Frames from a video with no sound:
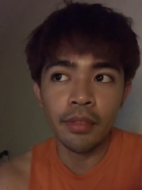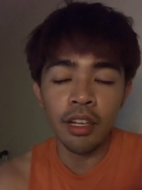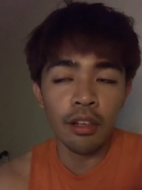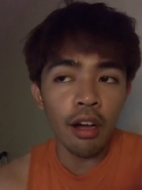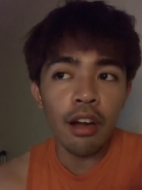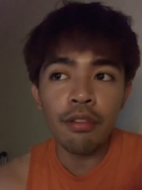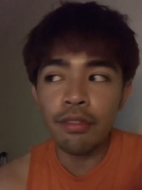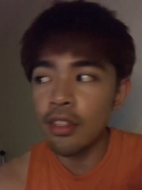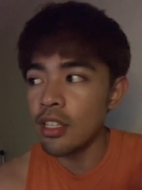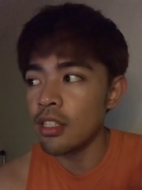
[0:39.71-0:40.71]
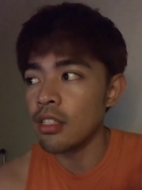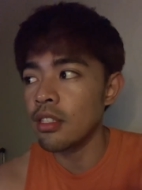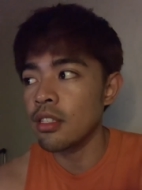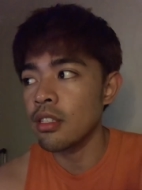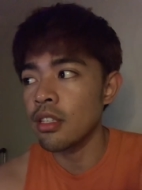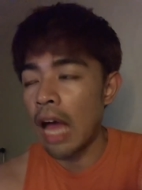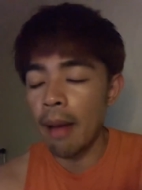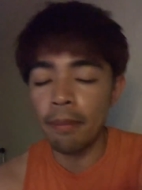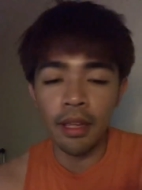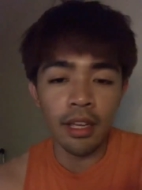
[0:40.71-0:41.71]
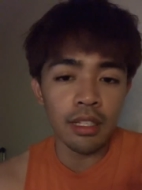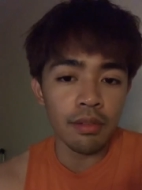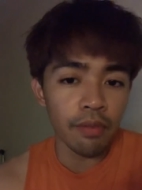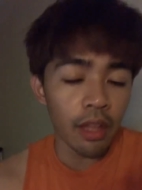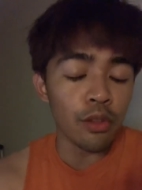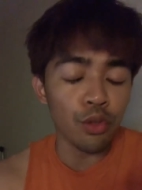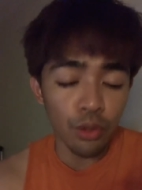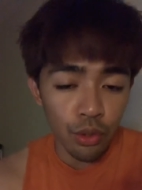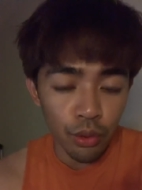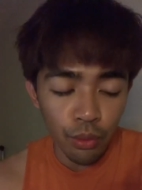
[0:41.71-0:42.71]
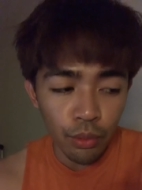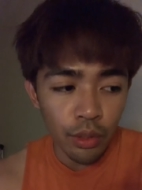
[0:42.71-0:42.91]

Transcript: a lot of these applicants fail to do